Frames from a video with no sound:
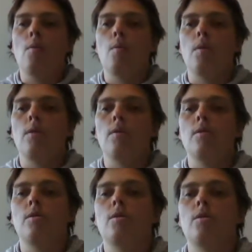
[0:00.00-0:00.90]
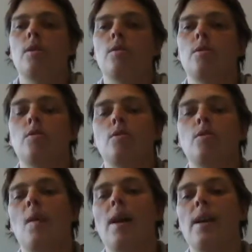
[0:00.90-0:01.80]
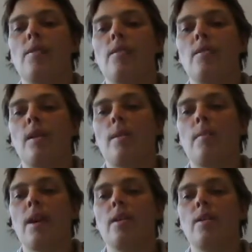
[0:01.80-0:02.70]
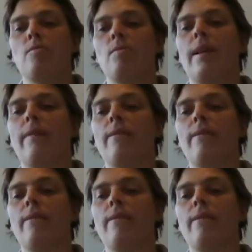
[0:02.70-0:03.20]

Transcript: were done in such a way that it made you really